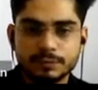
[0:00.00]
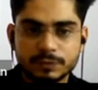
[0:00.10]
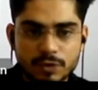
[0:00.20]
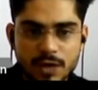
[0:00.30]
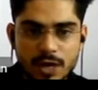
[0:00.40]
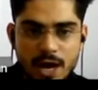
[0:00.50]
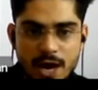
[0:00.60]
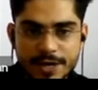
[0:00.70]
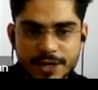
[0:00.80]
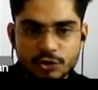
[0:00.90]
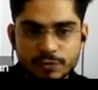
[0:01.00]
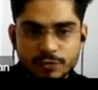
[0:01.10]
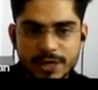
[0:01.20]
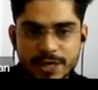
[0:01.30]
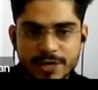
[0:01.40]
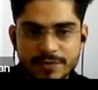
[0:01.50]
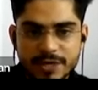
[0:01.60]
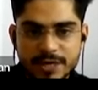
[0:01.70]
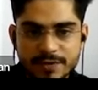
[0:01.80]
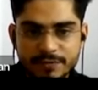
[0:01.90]
So r equivalent we
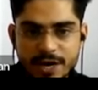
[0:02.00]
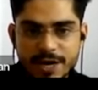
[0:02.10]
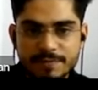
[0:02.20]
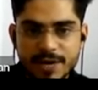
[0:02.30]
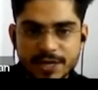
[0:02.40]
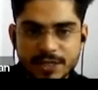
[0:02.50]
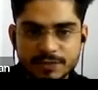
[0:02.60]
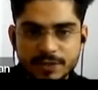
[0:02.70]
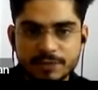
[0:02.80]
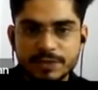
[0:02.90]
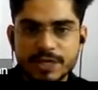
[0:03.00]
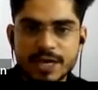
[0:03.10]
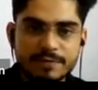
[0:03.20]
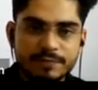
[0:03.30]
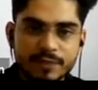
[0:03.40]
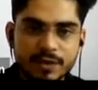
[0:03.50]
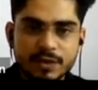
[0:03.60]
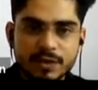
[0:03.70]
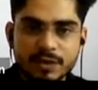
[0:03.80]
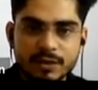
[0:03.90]
can find, minus b we have
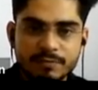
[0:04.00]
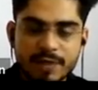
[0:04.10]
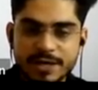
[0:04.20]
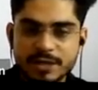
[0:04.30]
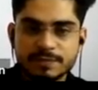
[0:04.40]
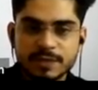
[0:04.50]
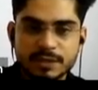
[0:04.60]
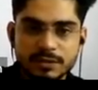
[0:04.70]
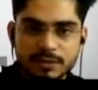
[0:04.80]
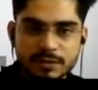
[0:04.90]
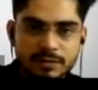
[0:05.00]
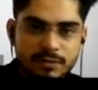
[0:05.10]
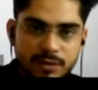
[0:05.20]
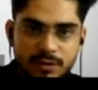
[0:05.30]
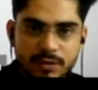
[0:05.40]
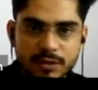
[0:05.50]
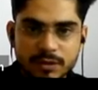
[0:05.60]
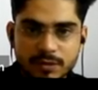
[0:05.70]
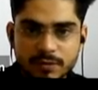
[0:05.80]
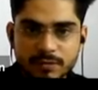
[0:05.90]
minus 1,
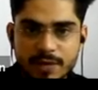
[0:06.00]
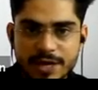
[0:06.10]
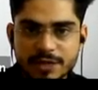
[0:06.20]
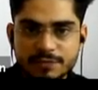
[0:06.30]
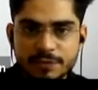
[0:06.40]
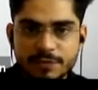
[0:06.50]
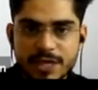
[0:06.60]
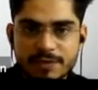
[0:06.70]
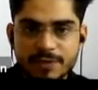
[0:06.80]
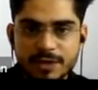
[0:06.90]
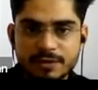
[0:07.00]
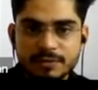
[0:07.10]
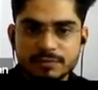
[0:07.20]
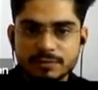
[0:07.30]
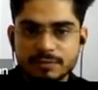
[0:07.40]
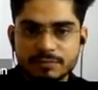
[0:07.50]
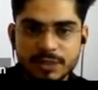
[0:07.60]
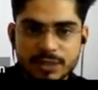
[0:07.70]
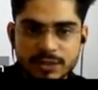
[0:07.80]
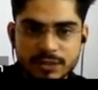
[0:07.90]
minus b we have 1,
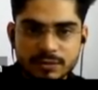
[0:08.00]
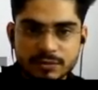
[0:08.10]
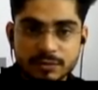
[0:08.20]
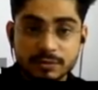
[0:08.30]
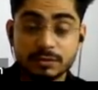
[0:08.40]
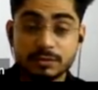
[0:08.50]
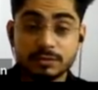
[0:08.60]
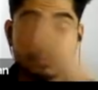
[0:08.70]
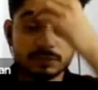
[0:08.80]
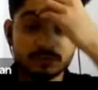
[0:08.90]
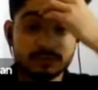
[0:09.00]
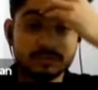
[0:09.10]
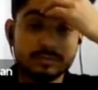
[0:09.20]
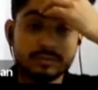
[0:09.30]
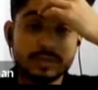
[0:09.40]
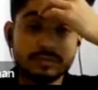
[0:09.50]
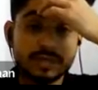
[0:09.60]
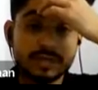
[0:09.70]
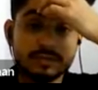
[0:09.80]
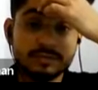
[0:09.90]
means what is
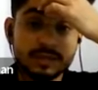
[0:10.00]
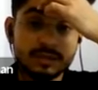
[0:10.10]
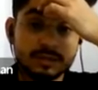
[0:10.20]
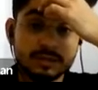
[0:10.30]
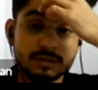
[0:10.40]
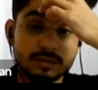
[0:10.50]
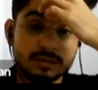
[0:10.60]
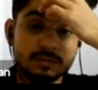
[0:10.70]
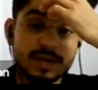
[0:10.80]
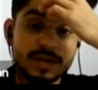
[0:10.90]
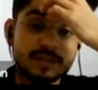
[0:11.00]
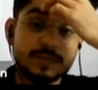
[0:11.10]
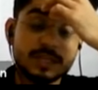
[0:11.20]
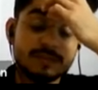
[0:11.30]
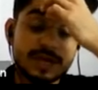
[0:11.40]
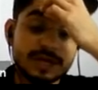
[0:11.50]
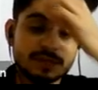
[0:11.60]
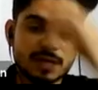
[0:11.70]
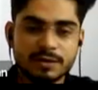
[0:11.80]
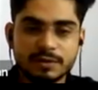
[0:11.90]
minus b? Oh, minus b is minus
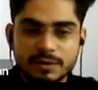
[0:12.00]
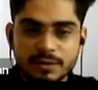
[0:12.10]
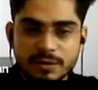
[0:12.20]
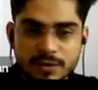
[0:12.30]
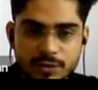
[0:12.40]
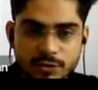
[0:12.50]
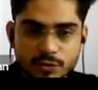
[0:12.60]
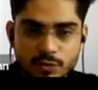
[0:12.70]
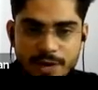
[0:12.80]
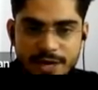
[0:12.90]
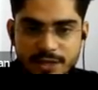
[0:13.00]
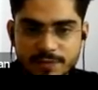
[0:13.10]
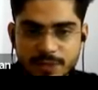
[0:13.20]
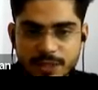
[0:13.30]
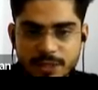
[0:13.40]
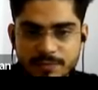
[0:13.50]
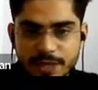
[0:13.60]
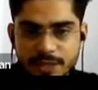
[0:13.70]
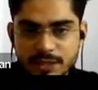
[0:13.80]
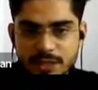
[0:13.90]
r. So minus b is
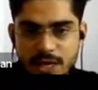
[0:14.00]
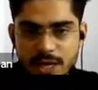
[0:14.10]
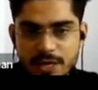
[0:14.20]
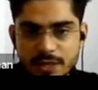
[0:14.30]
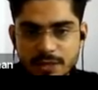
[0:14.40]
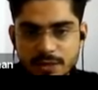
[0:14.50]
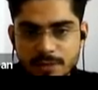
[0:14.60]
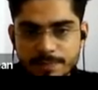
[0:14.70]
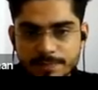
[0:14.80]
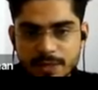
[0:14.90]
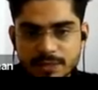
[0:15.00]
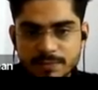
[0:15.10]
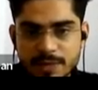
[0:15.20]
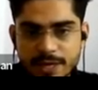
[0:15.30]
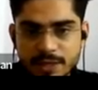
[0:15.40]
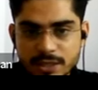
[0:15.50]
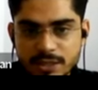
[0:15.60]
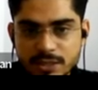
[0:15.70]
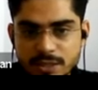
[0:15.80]
minus r, plus minus